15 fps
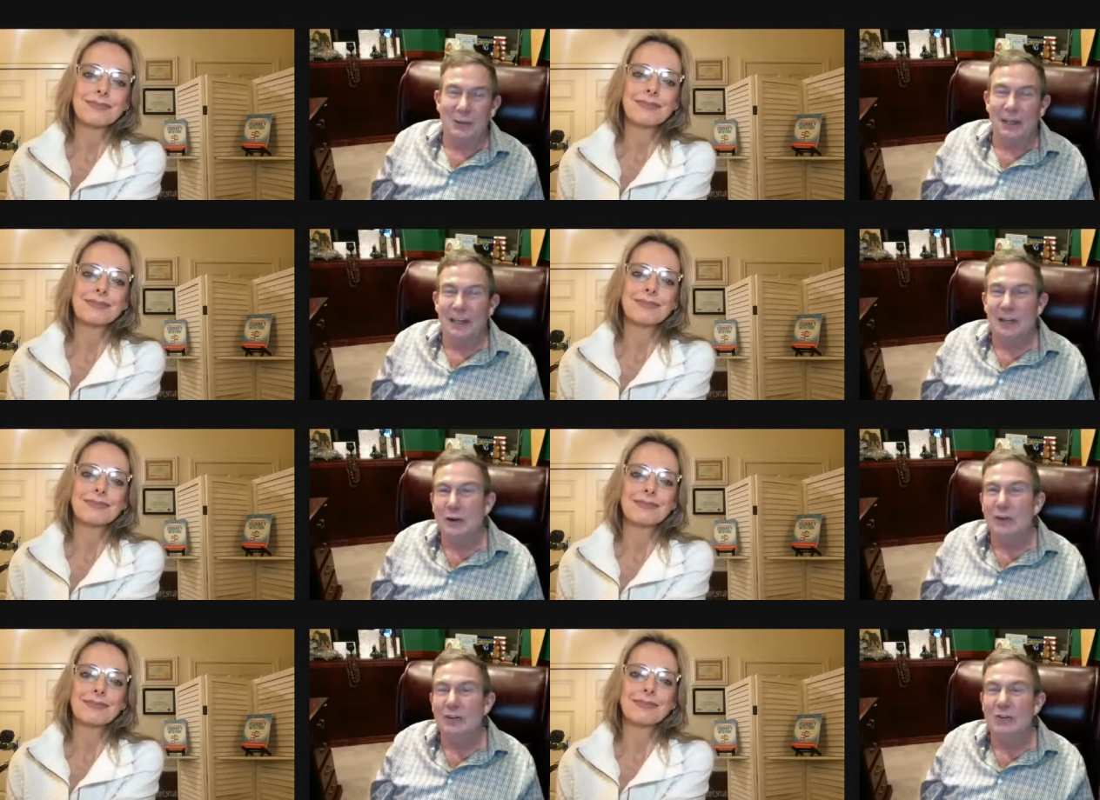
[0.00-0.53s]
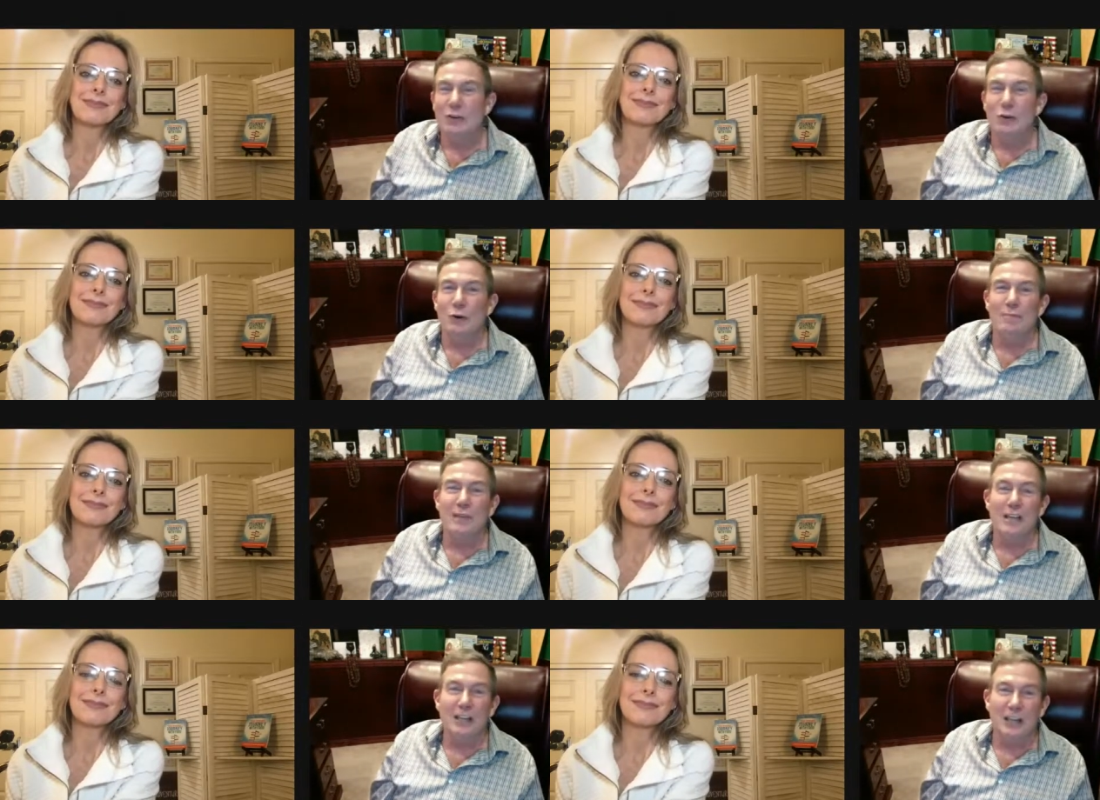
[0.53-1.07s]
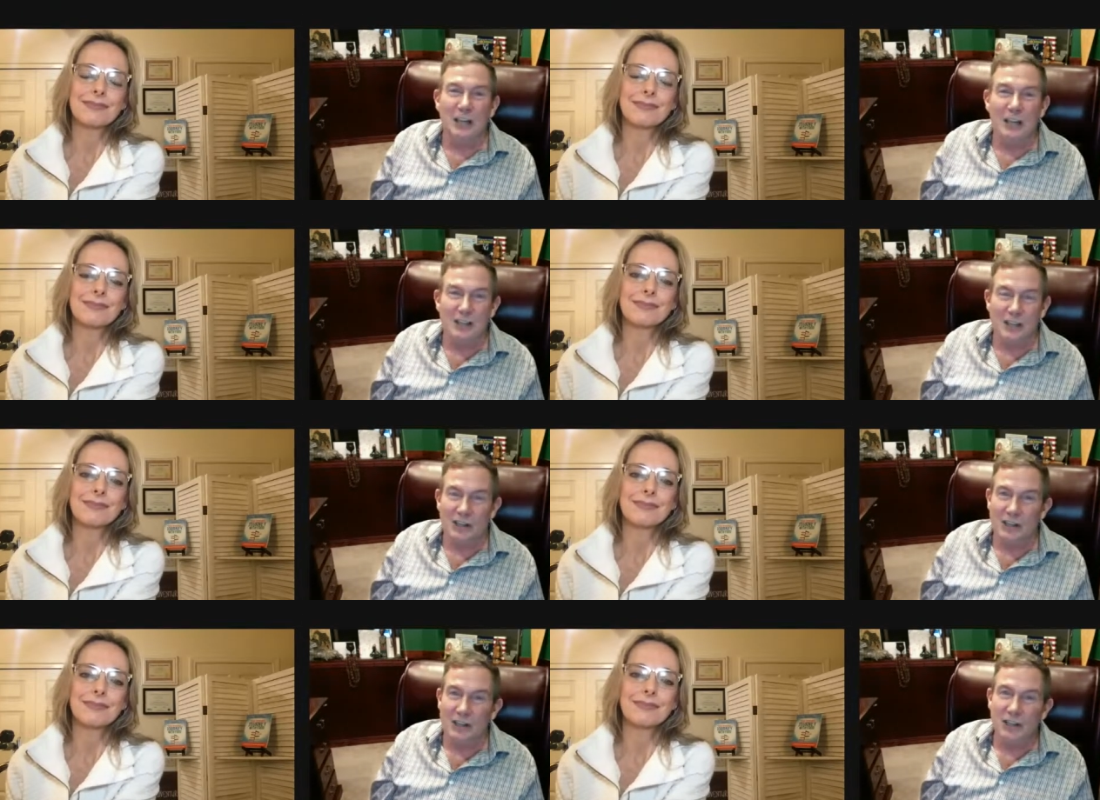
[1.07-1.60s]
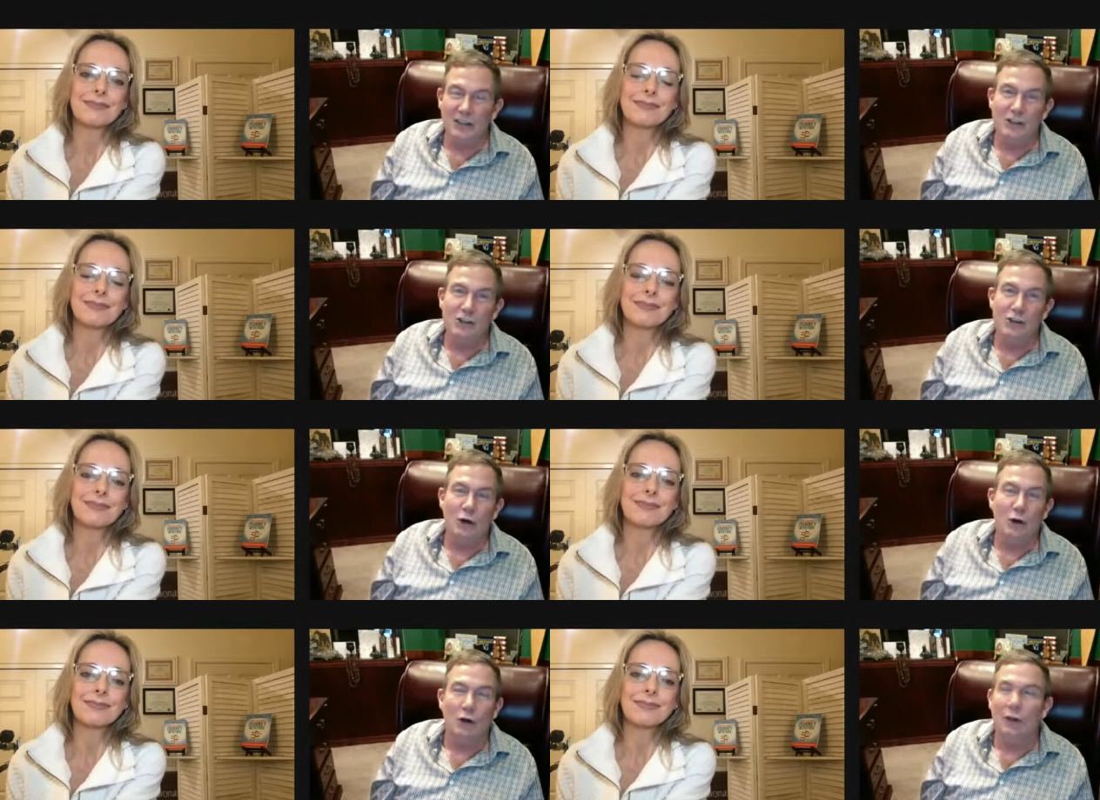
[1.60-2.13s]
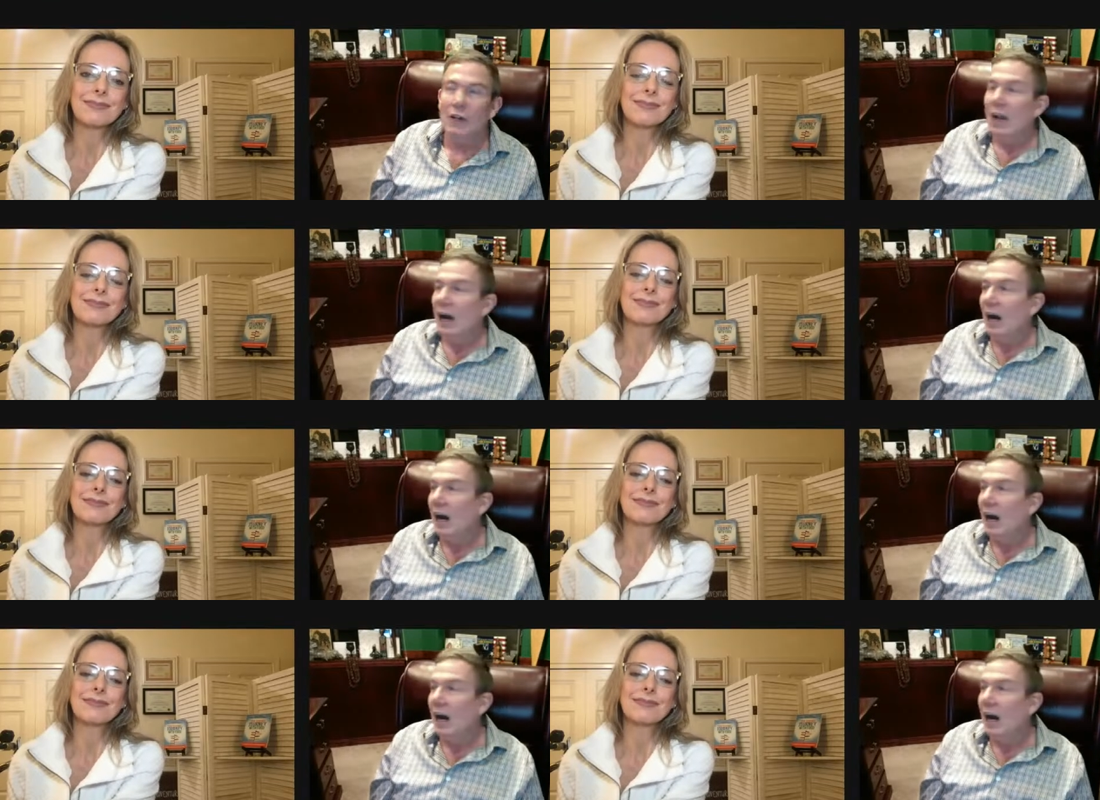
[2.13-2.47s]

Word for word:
Speaker 1: Well, I couldn't do it because I set this goal.